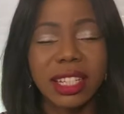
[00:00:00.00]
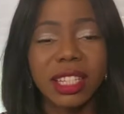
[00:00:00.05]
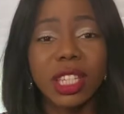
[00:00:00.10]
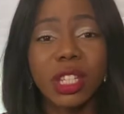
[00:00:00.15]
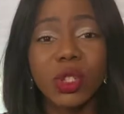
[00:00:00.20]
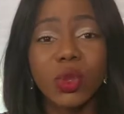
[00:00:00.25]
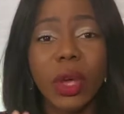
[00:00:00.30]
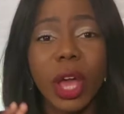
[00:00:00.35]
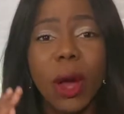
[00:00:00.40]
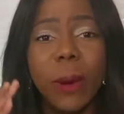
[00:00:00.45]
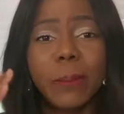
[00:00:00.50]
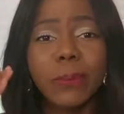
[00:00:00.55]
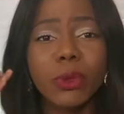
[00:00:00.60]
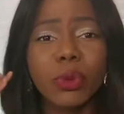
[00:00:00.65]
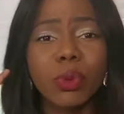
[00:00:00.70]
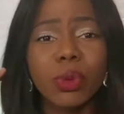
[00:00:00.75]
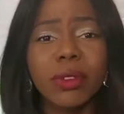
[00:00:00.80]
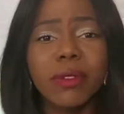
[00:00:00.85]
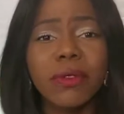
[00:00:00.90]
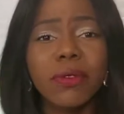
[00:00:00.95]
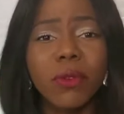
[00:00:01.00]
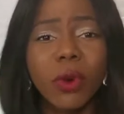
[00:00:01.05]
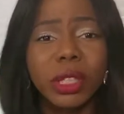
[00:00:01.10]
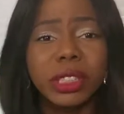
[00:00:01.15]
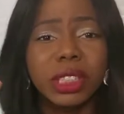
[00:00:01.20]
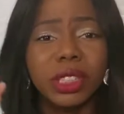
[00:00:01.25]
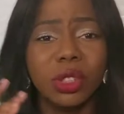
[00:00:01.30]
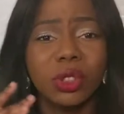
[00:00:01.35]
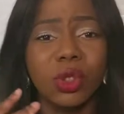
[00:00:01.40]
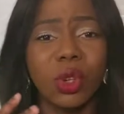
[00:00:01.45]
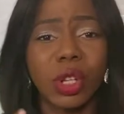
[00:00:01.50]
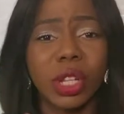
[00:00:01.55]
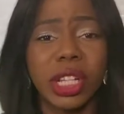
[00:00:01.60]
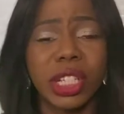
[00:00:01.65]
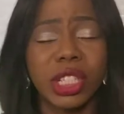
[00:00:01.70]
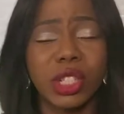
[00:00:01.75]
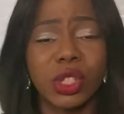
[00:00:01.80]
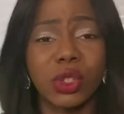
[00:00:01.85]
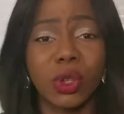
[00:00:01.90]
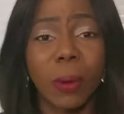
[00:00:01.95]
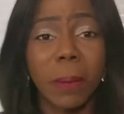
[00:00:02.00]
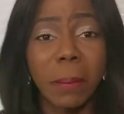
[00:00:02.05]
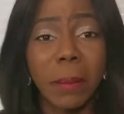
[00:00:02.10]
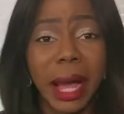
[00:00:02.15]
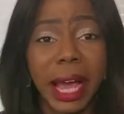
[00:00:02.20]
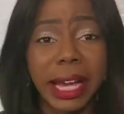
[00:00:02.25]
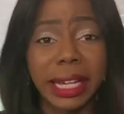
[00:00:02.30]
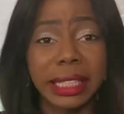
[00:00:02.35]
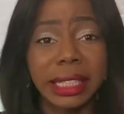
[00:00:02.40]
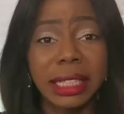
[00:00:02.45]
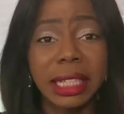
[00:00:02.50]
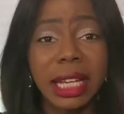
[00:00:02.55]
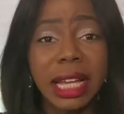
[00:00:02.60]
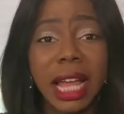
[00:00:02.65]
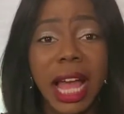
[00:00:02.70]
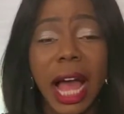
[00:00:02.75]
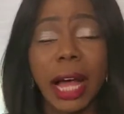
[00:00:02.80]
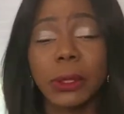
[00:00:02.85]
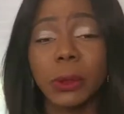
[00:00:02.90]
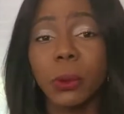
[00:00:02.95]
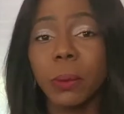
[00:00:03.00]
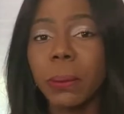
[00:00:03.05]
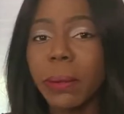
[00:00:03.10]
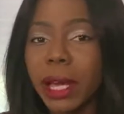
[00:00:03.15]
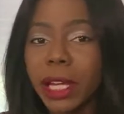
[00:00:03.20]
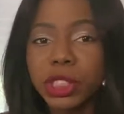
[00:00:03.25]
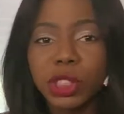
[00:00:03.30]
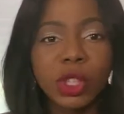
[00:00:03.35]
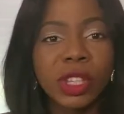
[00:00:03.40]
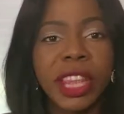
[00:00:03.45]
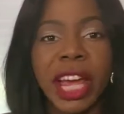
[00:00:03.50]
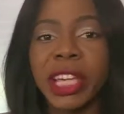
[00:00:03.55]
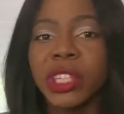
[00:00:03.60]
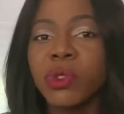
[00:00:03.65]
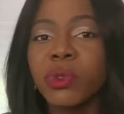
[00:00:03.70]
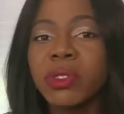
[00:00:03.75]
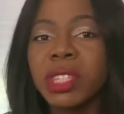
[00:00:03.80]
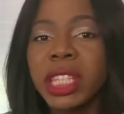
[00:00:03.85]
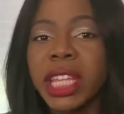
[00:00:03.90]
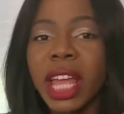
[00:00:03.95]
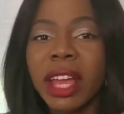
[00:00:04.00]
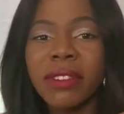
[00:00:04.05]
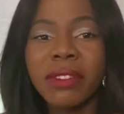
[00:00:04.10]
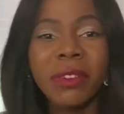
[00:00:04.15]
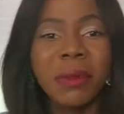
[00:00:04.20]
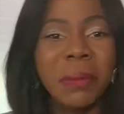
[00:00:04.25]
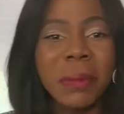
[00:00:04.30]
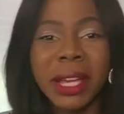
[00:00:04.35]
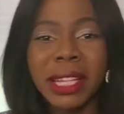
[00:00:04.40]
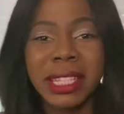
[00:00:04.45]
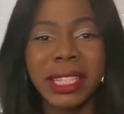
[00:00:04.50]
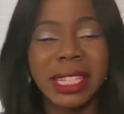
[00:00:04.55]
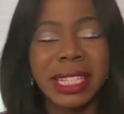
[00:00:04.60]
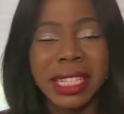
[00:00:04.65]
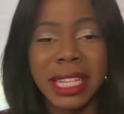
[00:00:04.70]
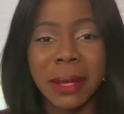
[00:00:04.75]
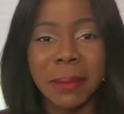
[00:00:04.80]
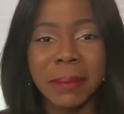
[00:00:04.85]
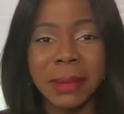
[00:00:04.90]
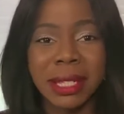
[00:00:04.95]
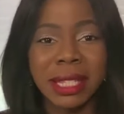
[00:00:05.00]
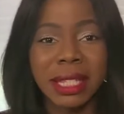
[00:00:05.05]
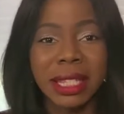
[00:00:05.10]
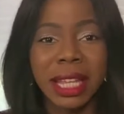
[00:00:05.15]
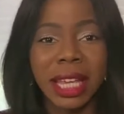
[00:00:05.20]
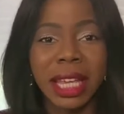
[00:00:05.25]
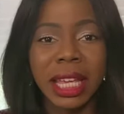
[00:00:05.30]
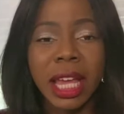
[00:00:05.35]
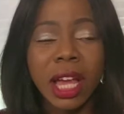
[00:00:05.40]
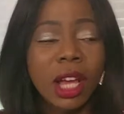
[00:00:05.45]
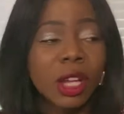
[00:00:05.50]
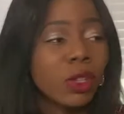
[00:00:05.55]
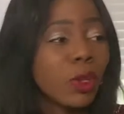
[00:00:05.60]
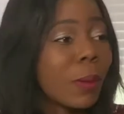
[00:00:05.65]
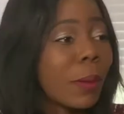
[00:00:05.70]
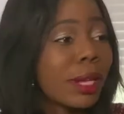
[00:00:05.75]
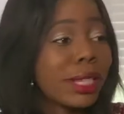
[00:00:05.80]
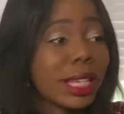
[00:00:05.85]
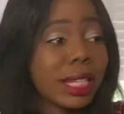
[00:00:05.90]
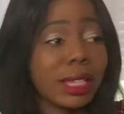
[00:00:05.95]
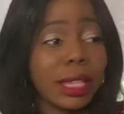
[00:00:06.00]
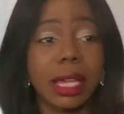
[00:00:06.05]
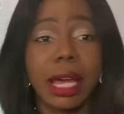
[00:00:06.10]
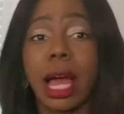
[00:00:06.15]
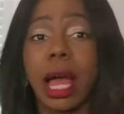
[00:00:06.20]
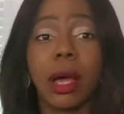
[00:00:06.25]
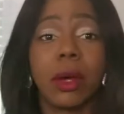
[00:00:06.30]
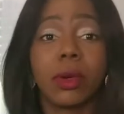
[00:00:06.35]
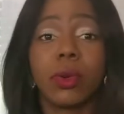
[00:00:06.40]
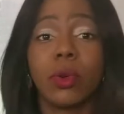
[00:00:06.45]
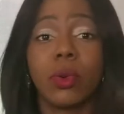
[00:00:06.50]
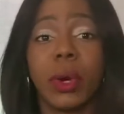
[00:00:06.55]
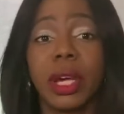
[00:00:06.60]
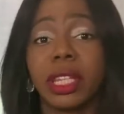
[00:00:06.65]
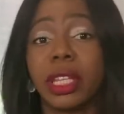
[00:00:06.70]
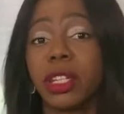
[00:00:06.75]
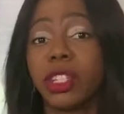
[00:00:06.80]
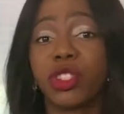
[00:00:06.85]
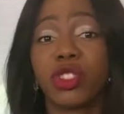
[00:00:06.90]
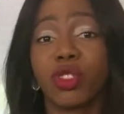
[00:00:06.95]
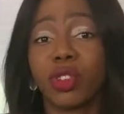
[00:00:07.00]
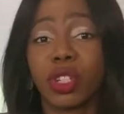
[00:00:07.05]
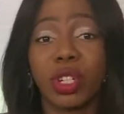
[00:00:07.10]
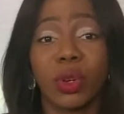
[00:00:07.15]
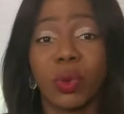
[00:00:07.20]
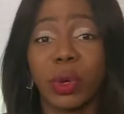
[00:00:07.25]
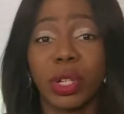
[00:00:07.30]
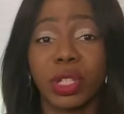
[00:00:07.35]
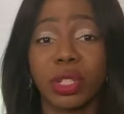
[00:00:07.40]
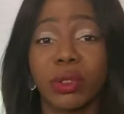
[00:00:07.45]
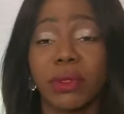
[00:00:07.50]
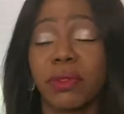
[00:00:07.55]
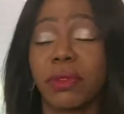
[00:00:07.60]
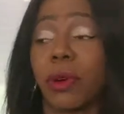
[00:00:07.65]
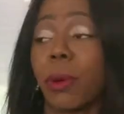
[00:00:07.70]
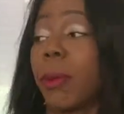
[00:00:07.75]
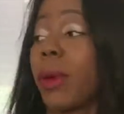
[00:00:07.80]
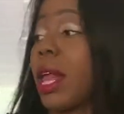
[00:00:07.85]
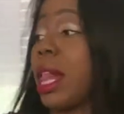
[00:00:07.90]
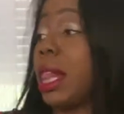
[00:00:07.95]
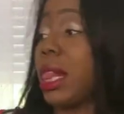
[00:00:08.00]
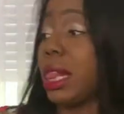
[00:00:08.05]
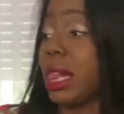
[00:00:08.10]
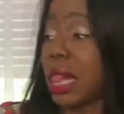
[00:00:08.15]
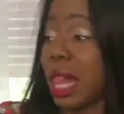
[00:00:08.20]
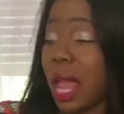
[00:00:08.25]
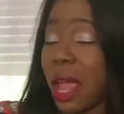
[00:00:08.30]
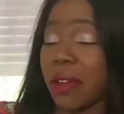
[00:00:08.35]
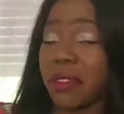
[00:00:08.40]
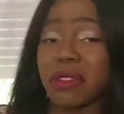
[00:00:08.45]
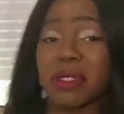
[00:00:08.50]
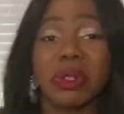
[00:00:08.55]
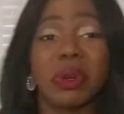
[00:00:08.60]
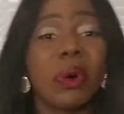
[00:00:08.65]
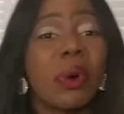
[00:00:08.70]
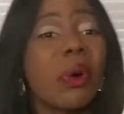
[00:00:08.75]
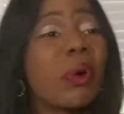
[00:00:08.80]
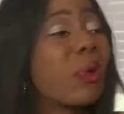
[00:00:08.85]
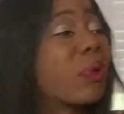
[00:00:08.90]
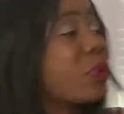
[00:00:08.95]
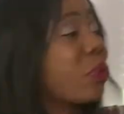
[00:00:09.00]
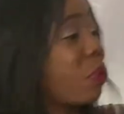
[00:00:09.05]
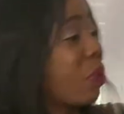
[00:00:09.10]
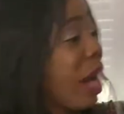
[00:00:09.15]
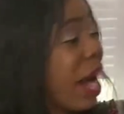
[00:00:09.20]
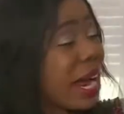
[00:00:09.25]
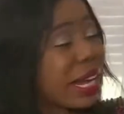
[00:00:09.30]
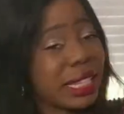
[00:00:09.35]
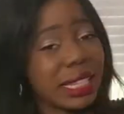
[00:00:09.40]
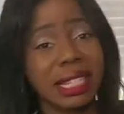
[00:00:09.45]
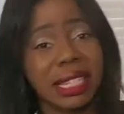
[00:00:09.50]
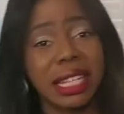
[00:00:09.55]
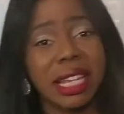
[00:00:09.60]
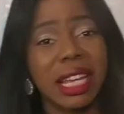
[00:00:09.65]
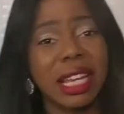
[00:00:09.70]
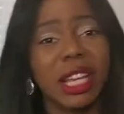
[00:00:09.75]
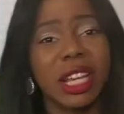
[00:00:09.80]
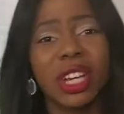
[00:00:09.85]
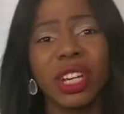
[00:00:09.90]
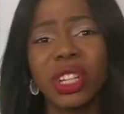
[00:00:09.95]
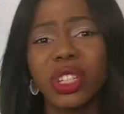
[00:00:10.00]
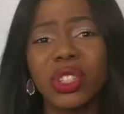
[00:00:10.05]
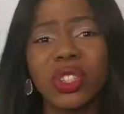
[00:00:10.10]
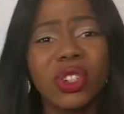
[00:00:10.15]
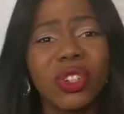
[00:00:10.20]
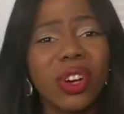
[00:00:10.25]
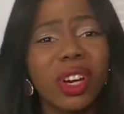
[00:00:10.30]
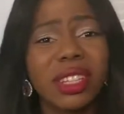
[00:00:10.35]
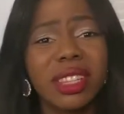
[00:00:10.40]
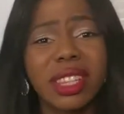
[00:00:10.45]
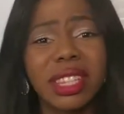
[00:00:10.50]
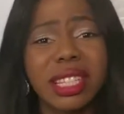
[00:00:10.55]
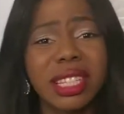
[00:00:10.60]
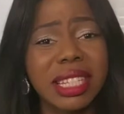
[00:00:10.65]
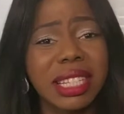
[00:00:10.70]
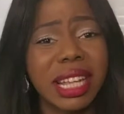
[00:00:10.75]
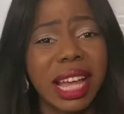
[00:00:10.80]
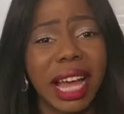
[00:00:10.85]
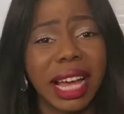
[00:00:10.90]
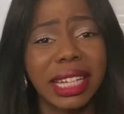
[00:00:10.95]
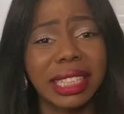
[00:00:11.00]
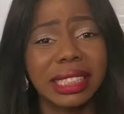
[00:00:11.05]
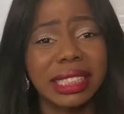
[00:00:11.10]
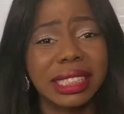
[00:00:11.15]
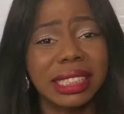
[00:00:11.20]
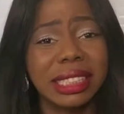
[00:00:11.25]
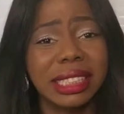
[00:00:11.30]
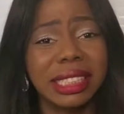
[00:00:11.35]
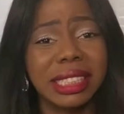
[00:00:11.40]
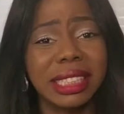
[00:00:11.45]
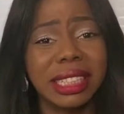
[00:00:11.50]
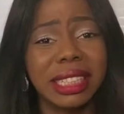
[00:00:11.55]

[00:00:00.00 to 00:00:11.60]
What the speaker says: This will help you reinforce the knowledge in your mind and will make sure that you never make the same mistake, no matter the angle where they throw the question from, left or right. You got this, guys.